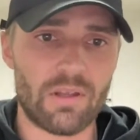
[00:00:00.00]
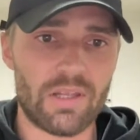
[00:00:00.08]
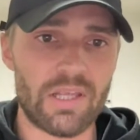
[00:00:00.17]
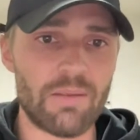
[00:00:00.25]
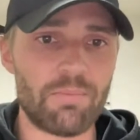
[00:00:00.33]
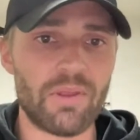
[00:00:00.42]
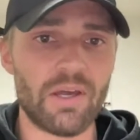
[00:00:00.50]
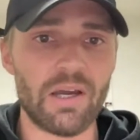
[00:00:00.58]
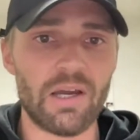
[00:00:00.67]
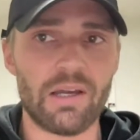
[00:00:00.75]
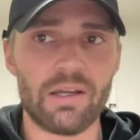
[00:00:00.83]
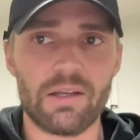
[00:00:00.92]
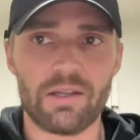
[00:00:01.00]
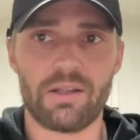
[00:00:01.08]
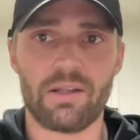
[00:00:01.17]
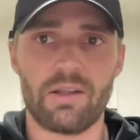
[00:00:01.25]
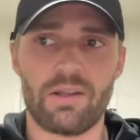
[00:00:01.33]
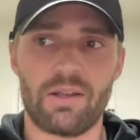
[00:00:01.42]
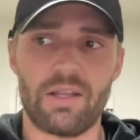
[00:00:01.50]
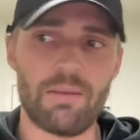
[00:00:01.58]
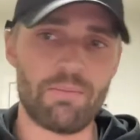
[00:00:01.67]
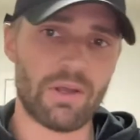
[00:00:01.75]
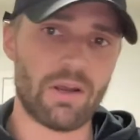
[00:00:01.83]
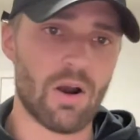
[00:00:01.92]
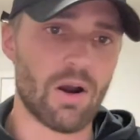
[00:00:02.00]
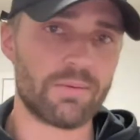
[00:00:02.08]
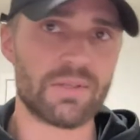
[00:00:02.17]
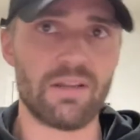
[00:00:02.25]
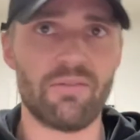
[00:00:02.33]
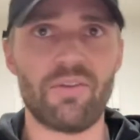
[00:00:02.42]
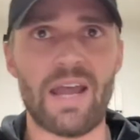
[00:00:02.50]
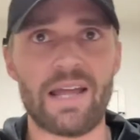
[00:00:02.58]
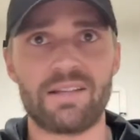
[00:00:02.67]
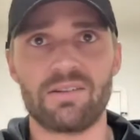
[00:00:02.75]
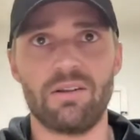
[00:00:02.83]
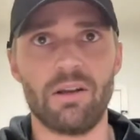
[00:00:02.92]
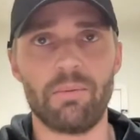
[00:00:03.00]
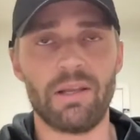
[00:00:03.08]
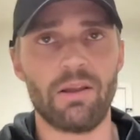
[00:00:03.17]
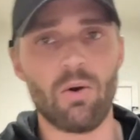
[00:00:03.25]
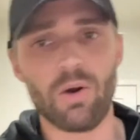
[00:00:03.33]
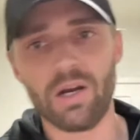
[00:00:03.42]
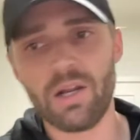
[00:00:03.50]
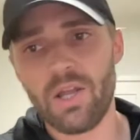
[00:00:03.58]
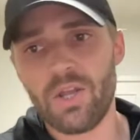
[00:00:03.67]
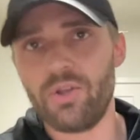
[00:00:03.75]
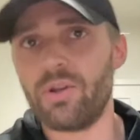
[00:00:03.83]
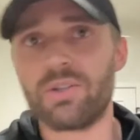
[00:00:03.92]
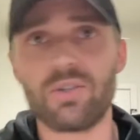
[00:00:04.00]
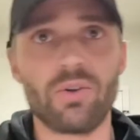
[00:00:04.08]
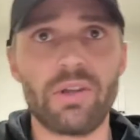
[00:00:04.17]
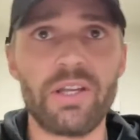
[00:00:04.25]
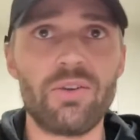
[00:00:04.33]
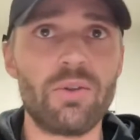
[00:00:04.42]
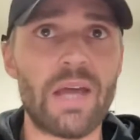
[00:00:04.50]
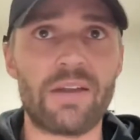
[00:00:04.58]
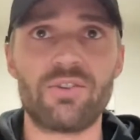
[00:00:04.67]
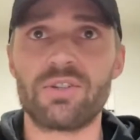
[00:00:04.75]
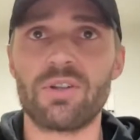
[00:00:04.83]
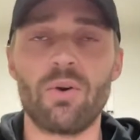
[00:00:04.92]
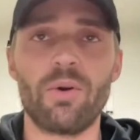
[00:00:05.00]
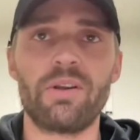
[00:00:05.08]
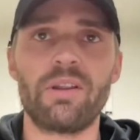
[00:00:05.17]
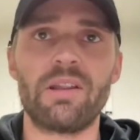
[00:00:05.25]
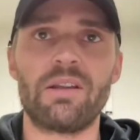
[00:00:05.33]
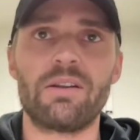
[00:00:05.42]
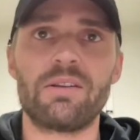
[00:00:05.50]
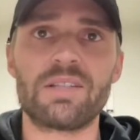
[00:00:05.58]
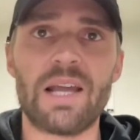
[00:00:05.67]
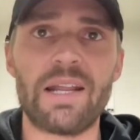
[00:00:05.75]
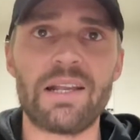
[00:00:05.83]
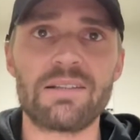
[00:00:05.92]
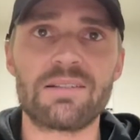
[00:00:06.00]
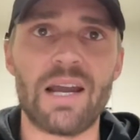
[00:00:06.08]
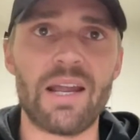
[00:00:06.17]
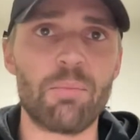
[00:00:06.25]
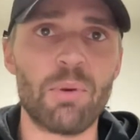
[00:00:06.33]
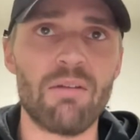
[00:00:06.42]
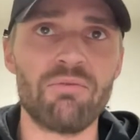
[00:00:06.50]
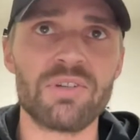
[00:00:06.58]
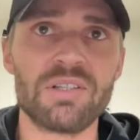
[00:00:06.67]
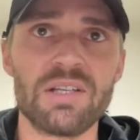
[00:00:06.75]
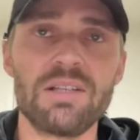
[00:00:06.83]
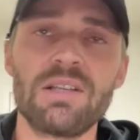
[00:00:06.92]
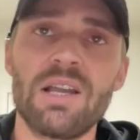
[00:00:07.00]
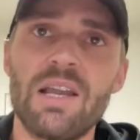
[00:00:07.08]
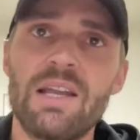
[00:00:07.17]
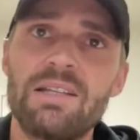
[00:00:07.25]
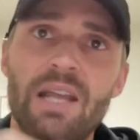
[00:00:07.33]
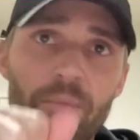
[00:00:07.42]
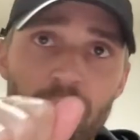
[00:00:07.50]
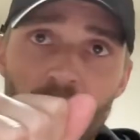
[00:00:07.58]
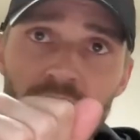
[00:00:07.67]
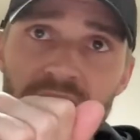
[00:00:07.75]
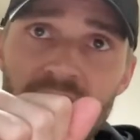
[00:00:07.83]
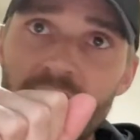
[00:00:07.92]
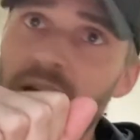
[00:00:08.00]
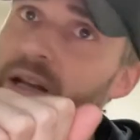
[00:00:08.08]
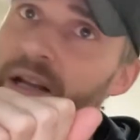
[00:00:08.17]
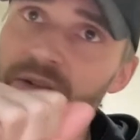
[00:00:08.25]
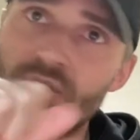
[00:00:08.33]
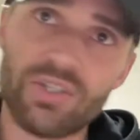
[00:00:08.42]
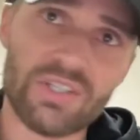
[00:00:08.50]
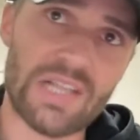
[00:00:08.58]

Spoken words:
keep the carbs and the fats a little bit lower, you can certainly do that. Just go into the settings, diet preferences, take protein and just